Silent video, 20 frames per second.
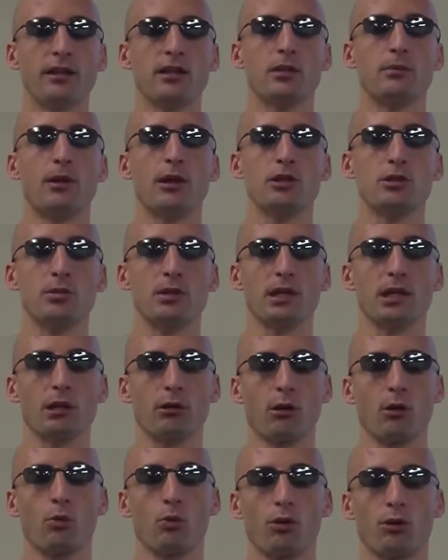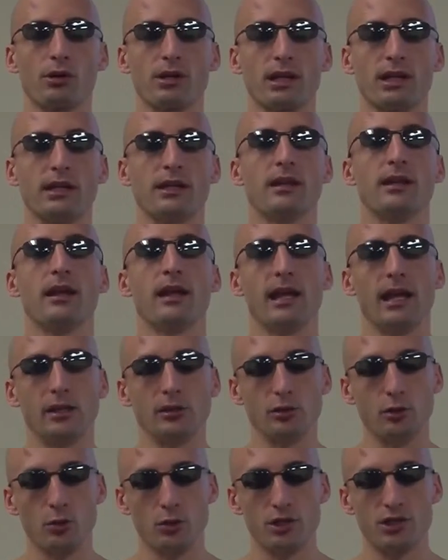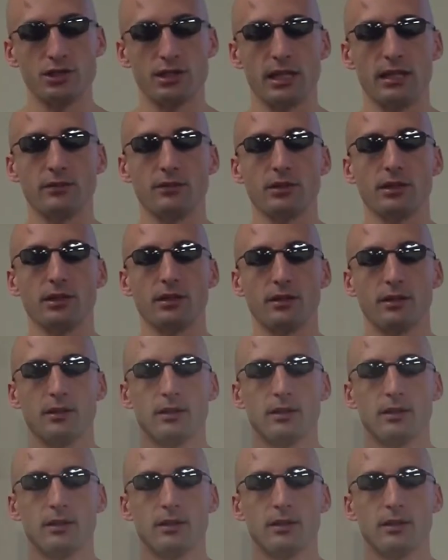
to make sure we can get our work in and do it safely.